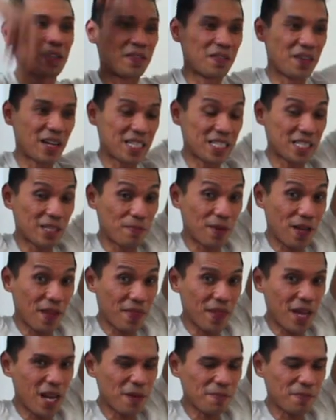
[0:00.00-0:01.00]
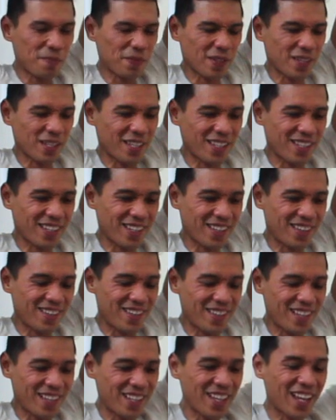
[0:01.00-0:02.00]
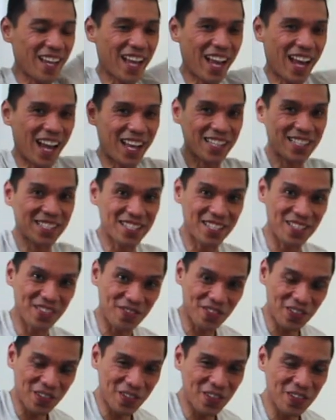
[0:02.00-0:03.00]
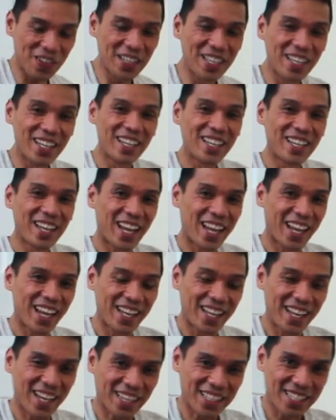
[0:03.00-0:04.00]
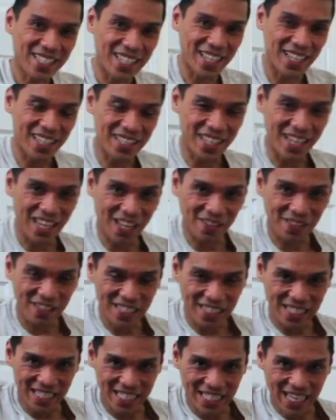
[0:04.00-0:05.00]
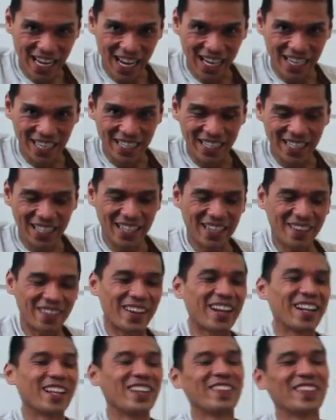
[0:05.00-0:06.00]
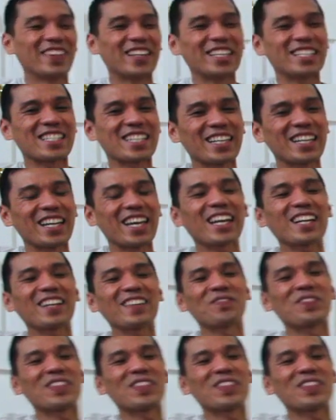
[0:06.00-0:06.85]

Rise the breath up. Alright. Hands to the floor. And exhale the hips to the side. Alright. Release the leg